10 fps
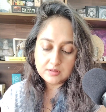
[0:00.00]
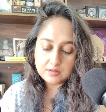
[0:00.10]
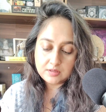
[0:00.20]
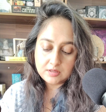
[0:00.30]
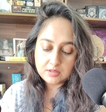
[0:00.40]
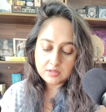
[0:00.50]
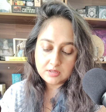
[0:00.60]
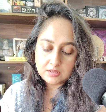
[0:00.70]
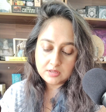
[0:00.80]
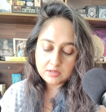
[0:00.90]

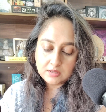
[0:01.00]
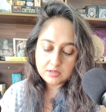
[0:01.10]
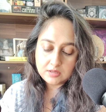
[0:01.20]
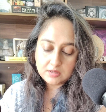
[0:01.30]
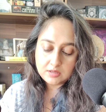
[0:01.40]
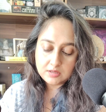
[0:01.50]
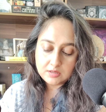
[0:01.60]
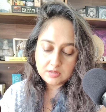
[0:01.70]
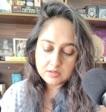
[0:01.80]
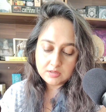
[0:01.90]

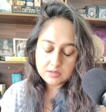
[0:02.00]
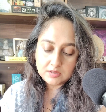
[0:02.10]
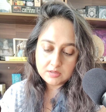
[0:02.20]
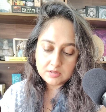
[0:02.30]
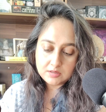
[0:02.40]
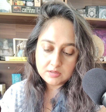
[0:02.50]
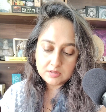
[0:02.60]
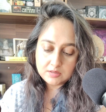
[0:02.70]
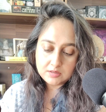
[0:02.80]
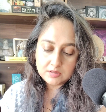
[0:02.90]

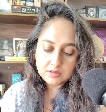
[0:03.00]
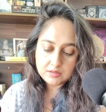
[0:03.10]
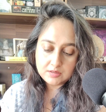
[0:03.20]
Nobody speaks.